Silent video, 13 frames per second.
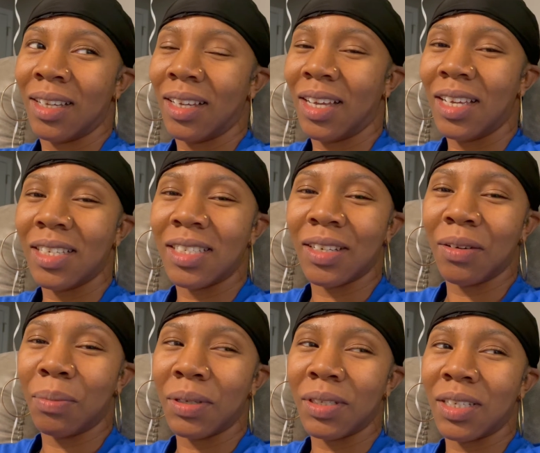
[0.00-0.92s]
He's
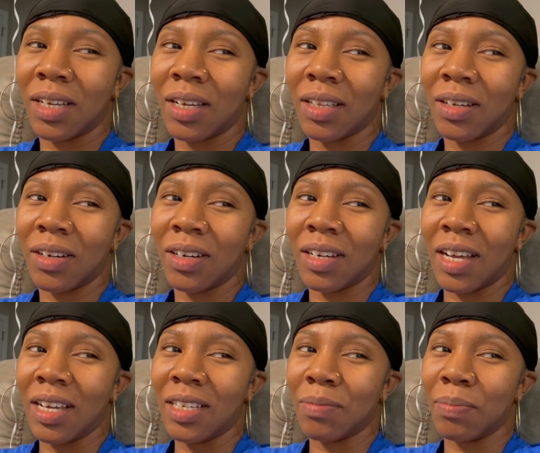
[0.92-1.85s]
so particular.
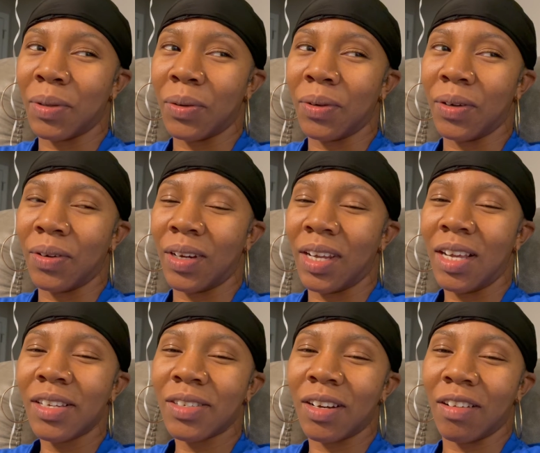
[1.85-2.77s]
Now he's blowing on it.
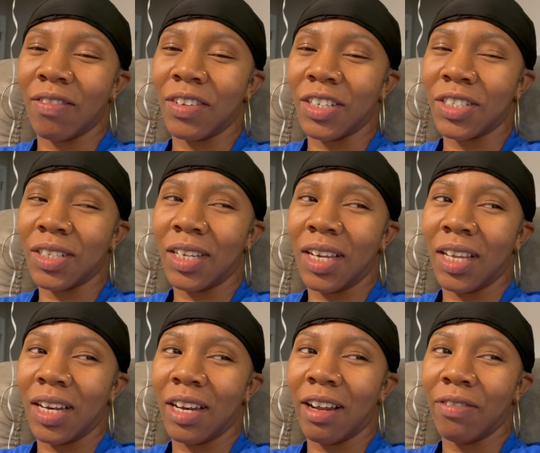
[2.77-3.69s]
He's going to eventually
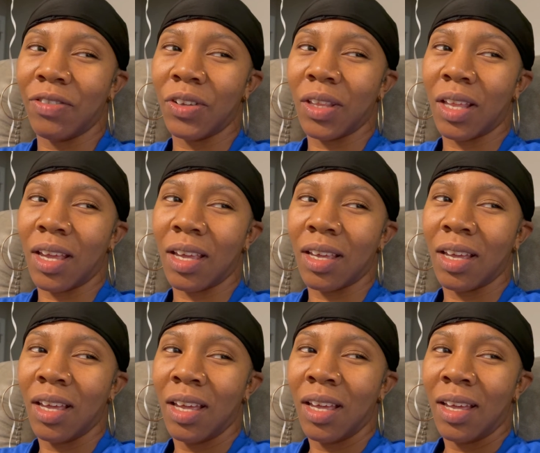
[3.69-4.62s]
eat it, after,
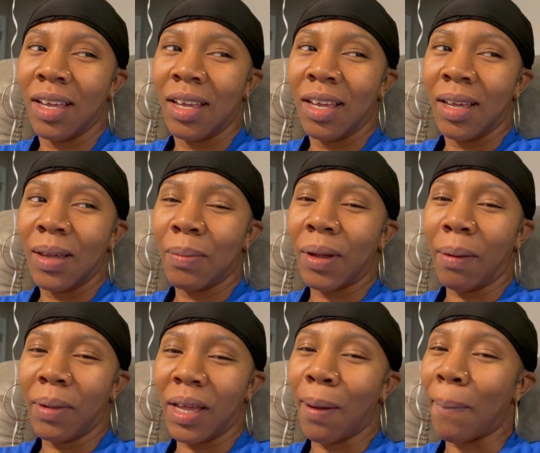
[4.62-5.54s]
But I'm
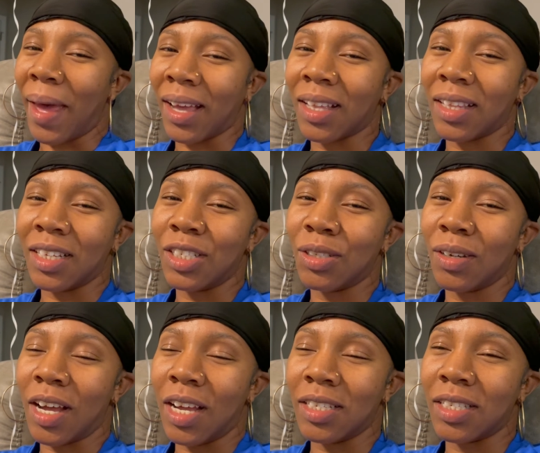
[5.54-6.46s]
going to come back and let you
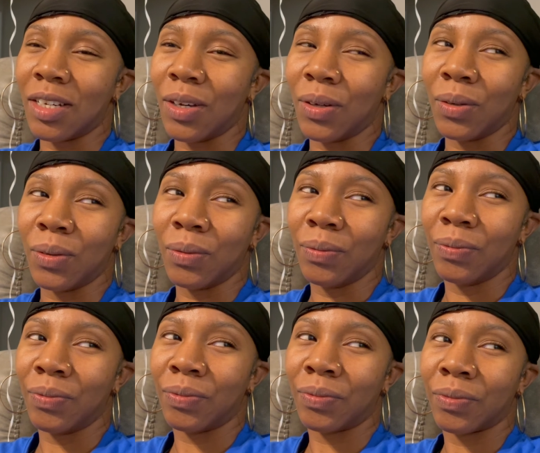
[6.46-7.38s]
guys
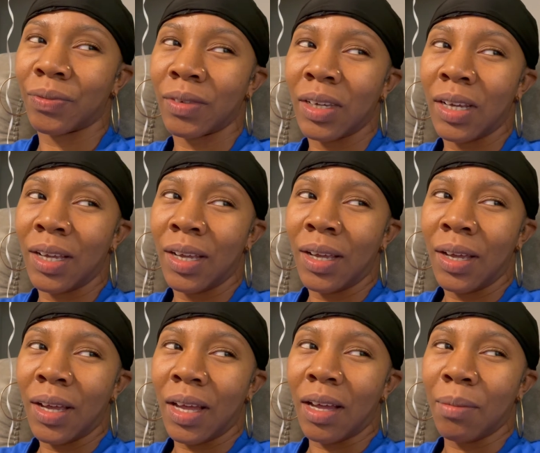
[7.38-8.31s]

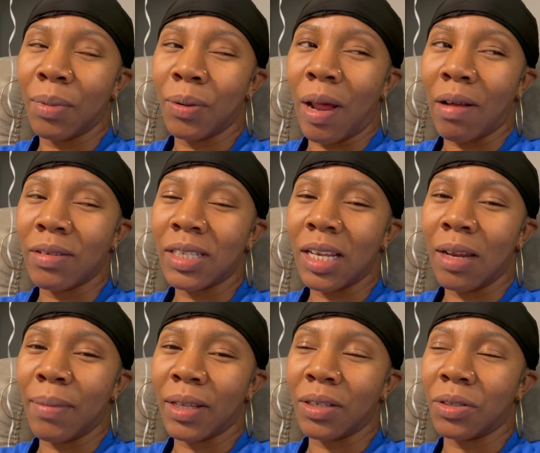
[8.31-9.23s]
know. Um, but what I was saying
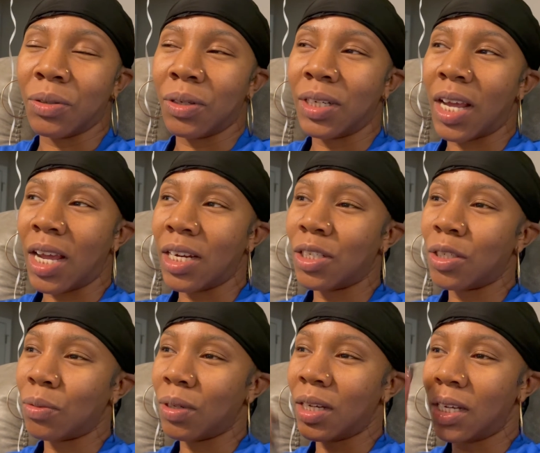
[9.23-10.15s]
about the
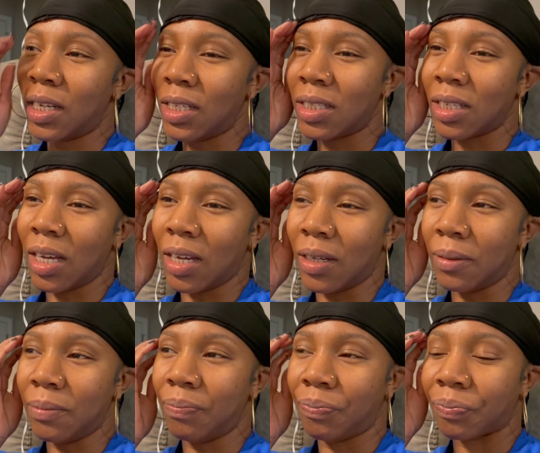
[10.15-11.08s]
DoorDash was,
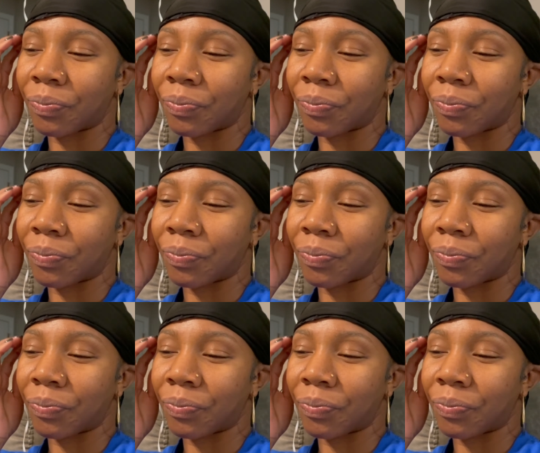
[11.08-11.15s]
um,